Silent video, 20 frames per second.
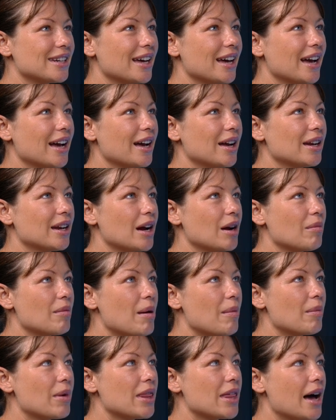And I
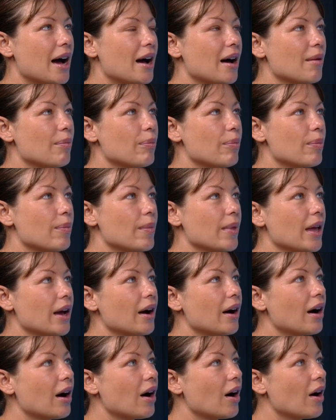remember that
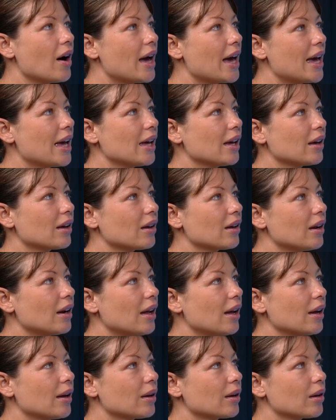heartache,
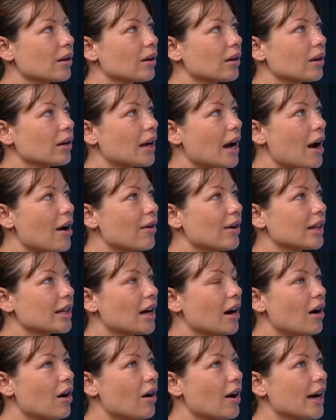like carrying
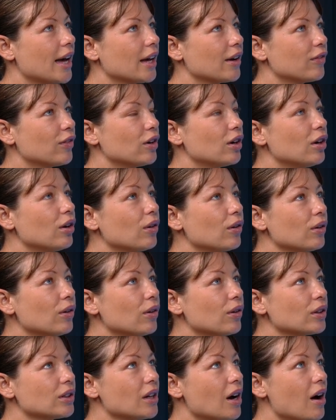that heartache for a long,
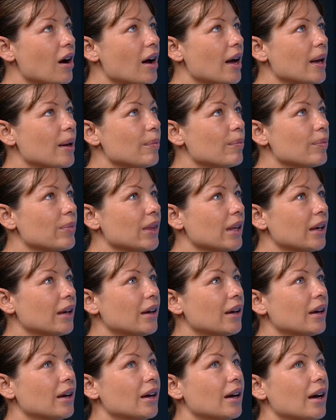long time.
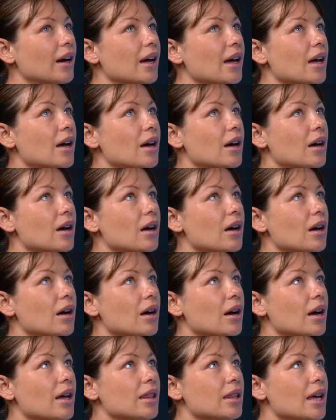
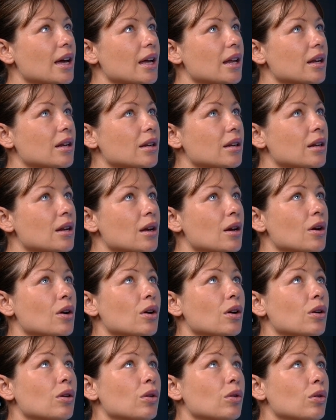And then,
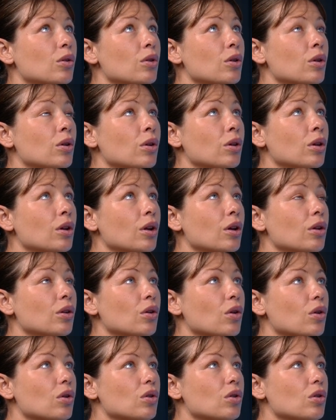you
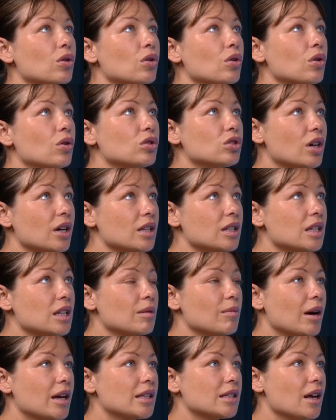know, not
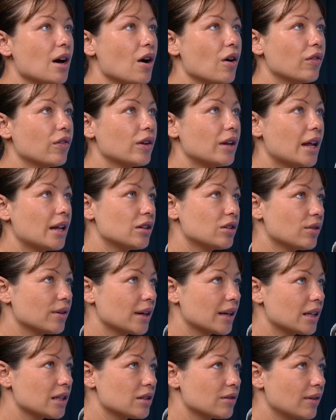trusting myself and
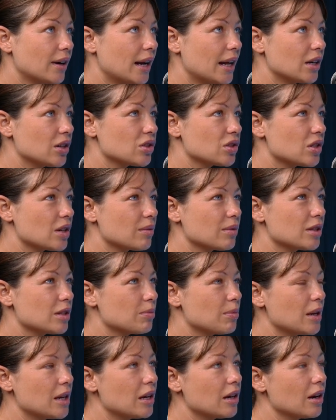entering into relationships has
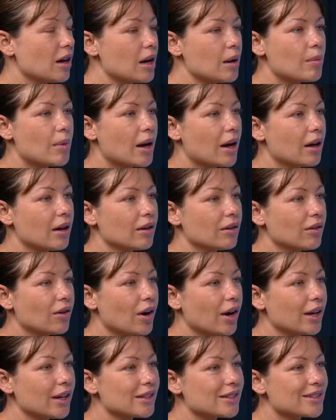been a nightmare, right?